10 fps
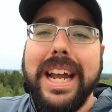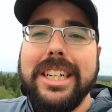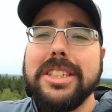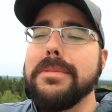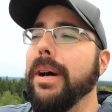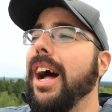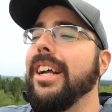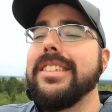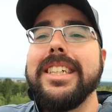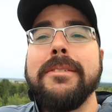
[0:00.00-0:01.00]
ages, but
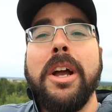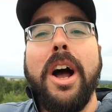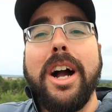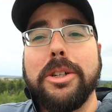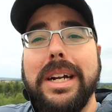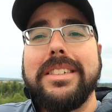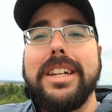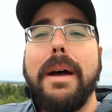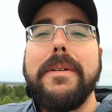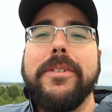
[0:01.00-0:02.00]
honestly, a great
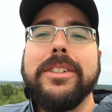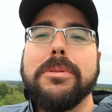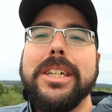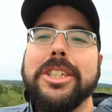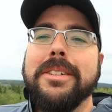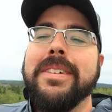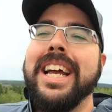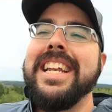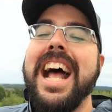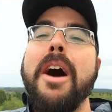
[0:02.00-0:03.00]
stop if you're in the region.
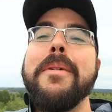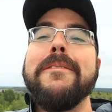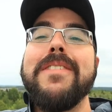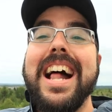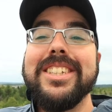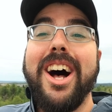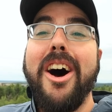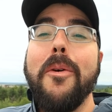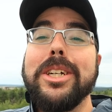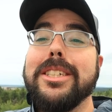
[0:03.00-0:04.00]
Now I'm in Val
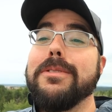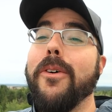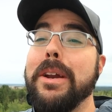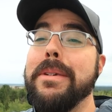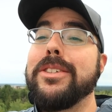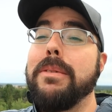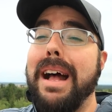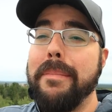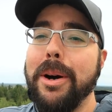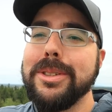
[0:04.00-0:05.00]
d'Or, which is forty minutes from
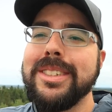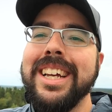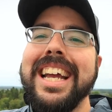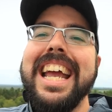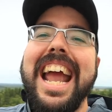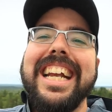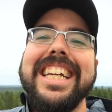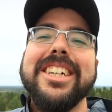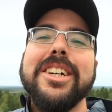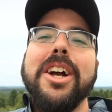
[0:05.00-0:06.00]
Amos, and
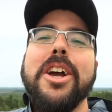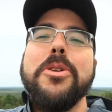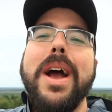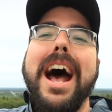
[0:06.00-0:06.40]
here you